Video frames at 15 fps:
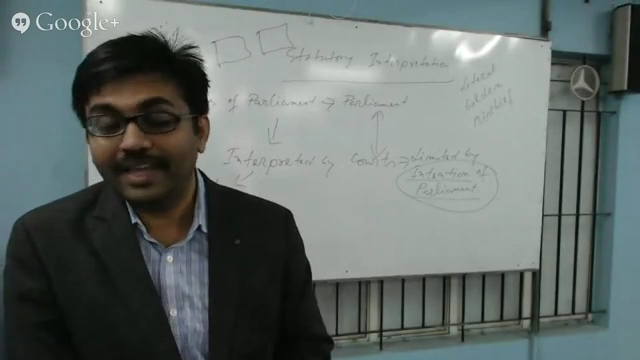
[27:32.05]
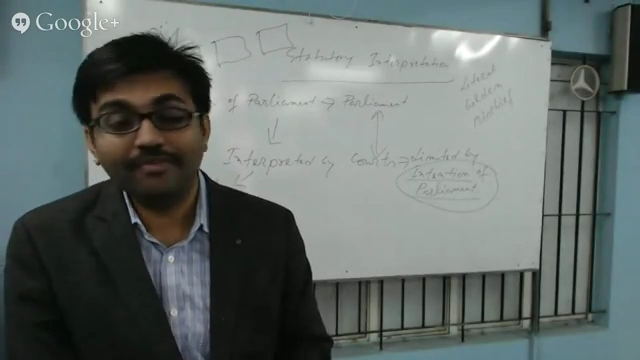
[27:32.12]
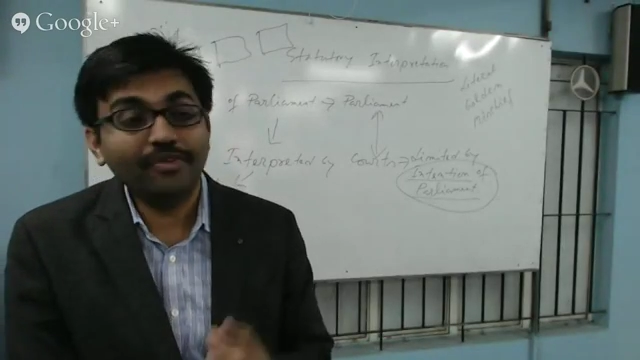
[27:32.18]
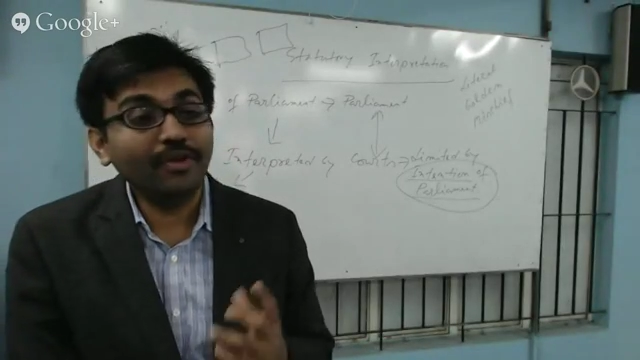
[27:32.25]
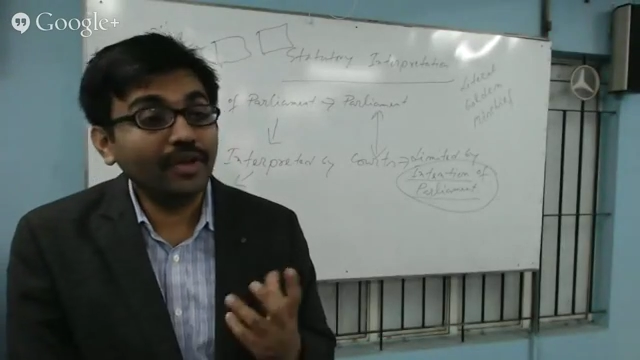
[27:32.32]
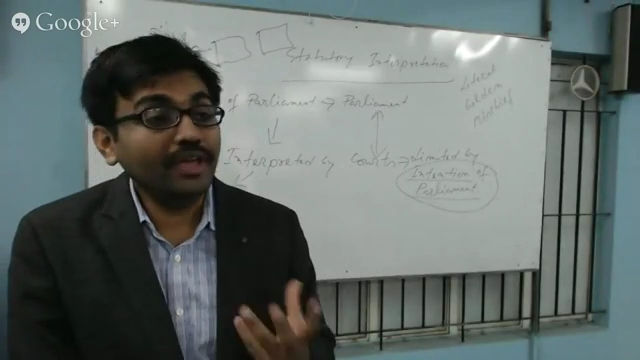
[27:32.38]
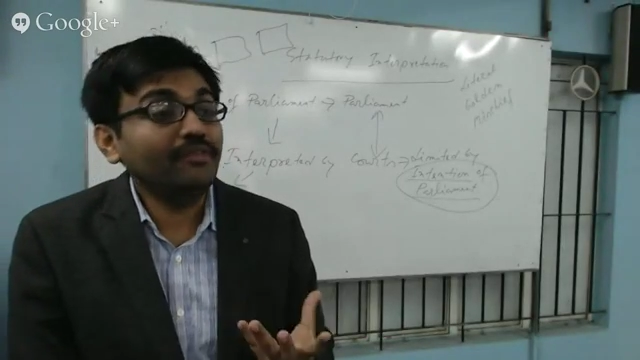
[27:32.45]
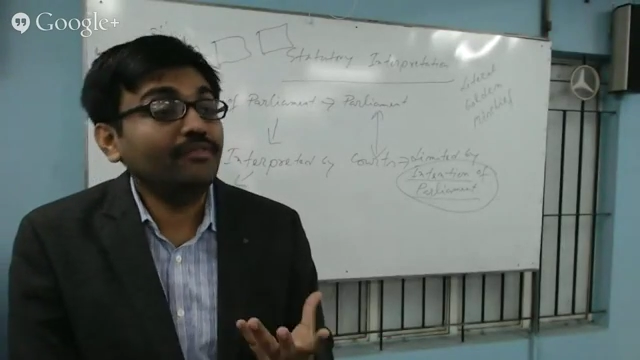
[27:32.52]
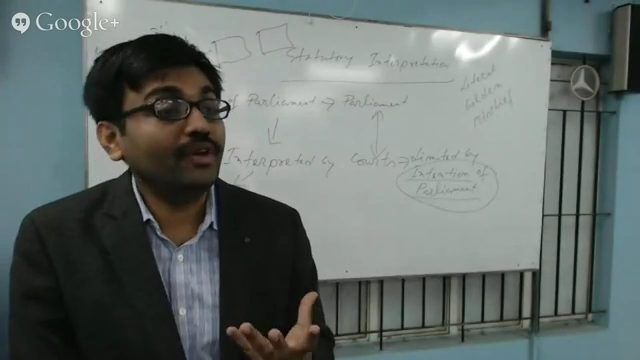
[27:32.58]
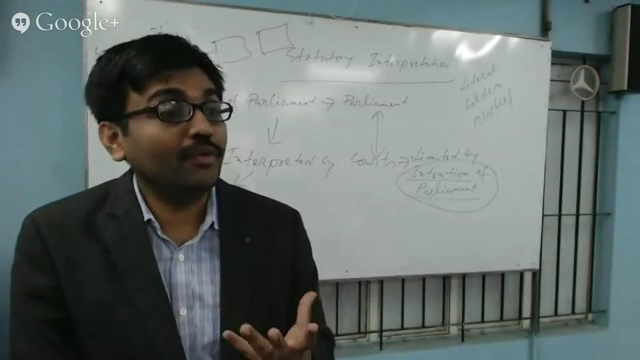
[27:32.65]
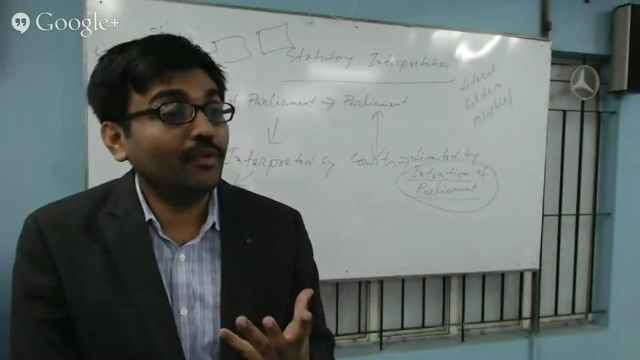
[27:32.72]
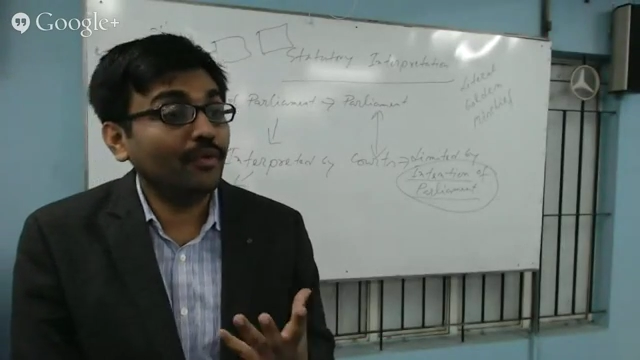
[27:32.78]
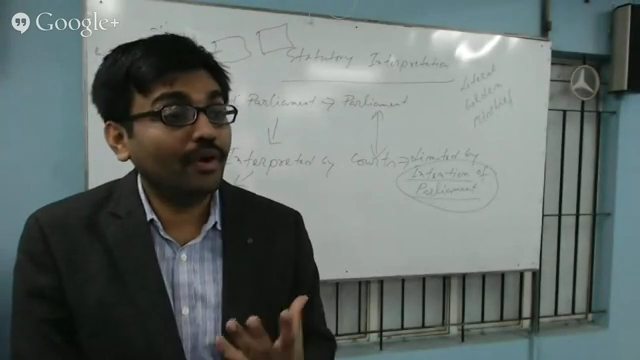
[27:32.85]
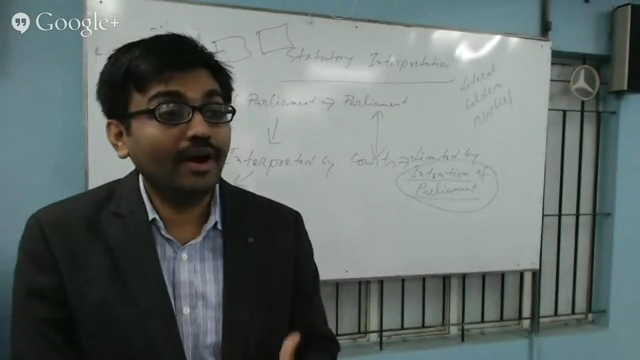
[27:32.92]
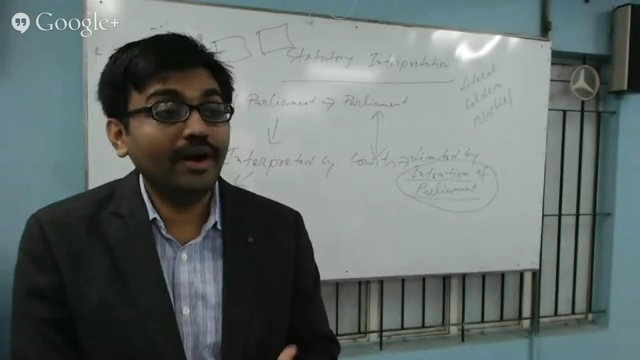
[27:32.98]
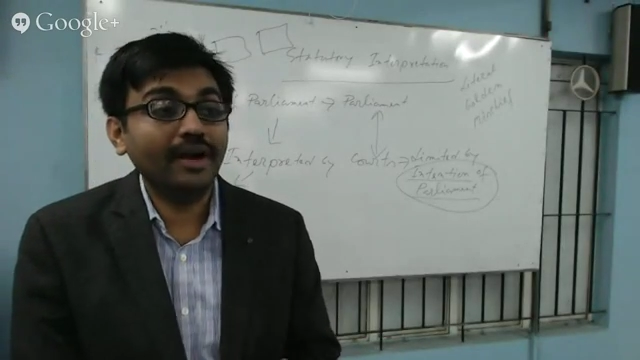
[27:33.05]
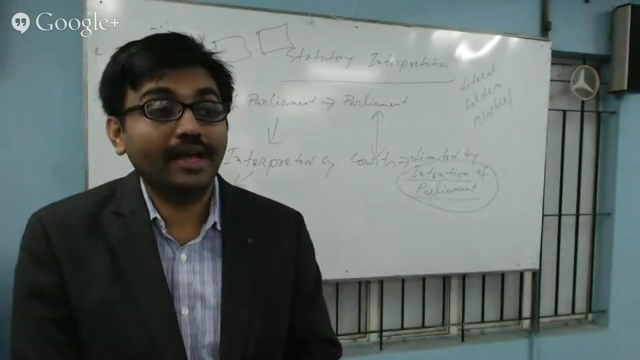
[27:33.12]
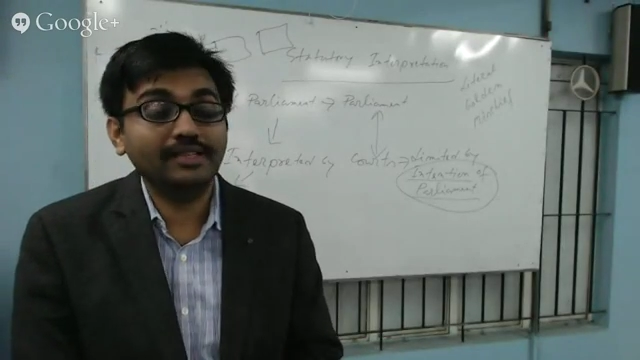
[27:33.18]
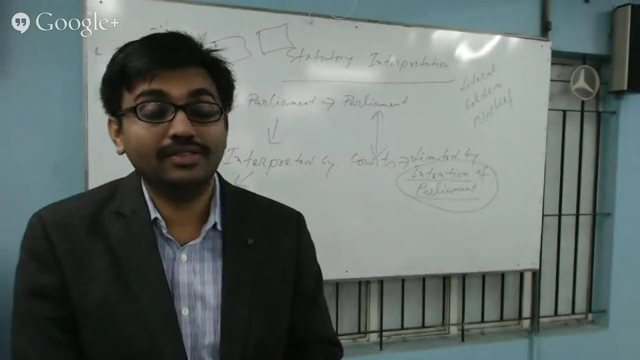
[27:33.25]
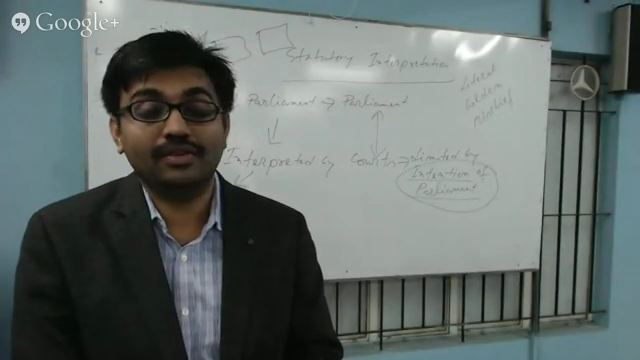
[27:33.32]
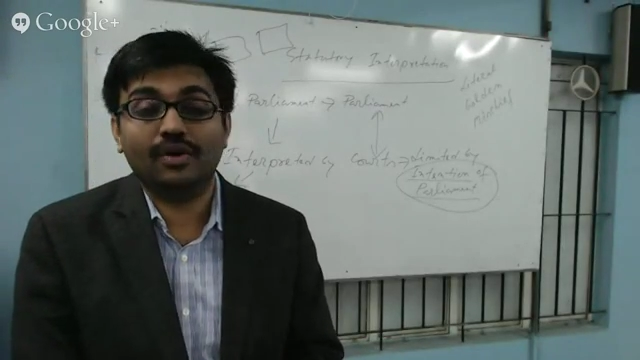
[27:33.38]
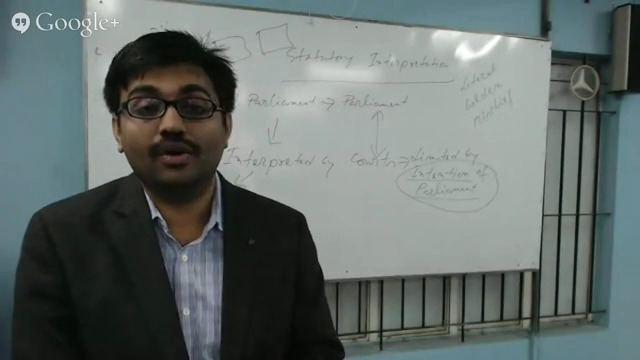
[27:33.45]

If a word has